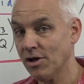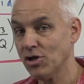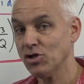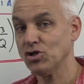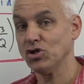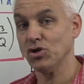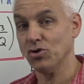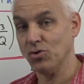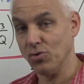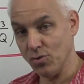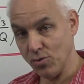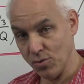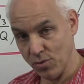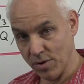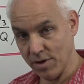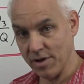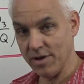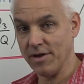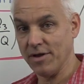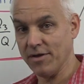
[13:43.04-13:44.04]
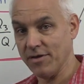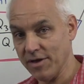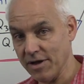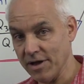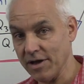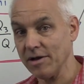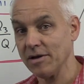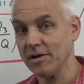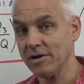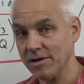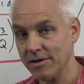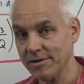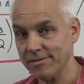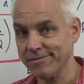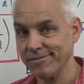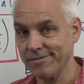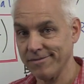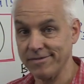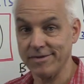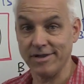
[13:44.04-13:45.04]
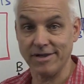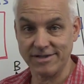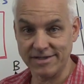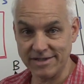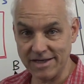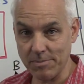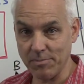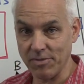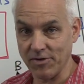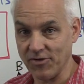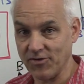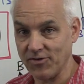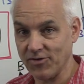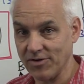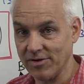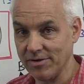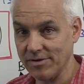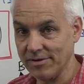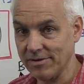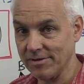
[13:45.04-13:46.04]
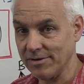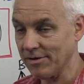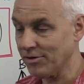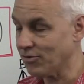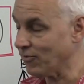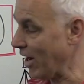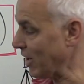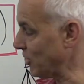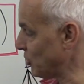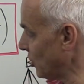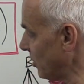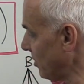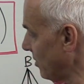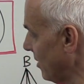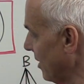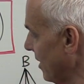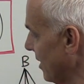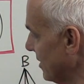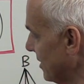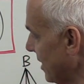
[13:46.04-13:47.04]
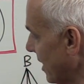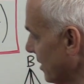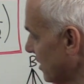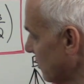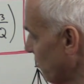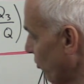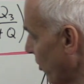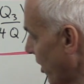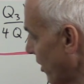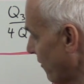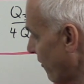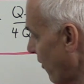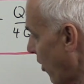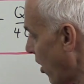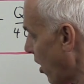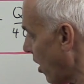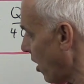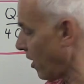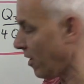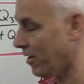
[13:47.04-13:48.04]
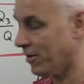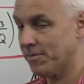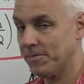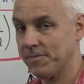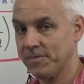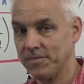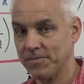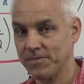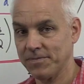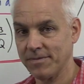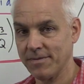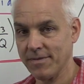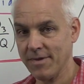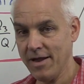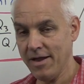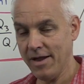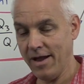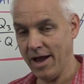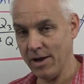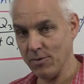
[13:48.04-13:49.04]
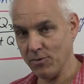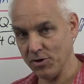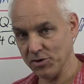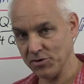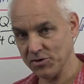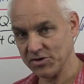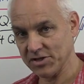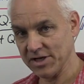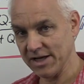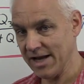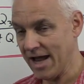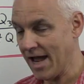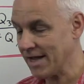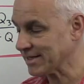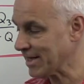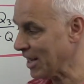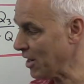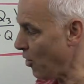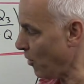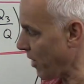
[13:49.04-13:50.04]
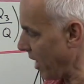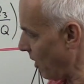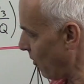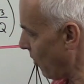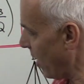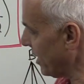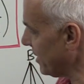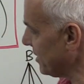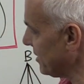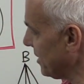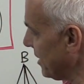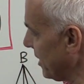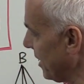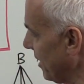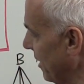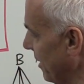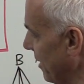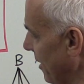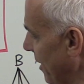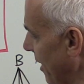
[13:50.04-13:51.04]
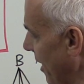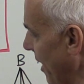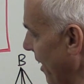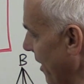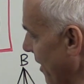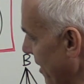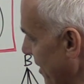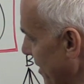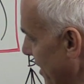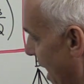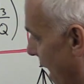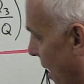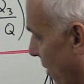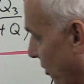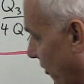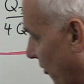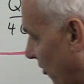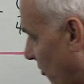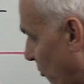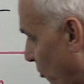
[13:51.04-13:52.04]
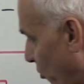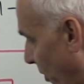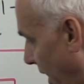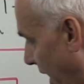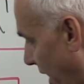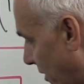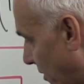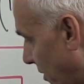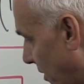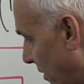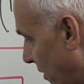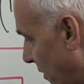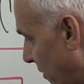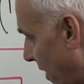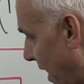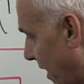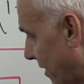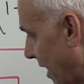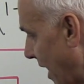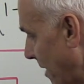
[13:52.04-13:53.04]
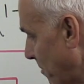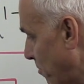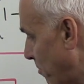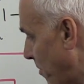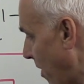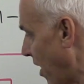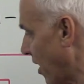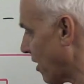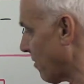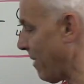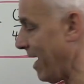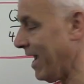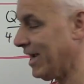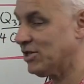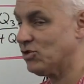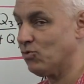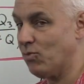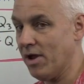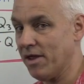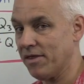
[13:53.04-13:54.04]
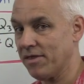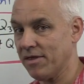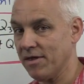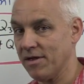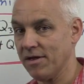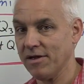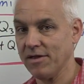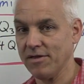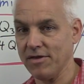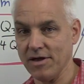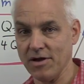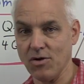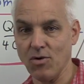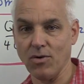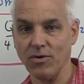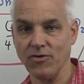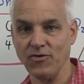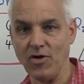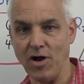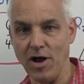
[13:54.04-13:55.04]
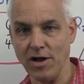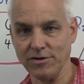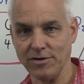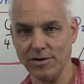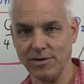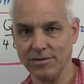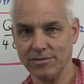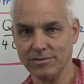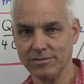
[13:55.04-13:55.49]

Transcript: to the steepest direction, say a spread of R. And we're interested in asking, okay, what is the now the spread that that bug makes with the horizontal?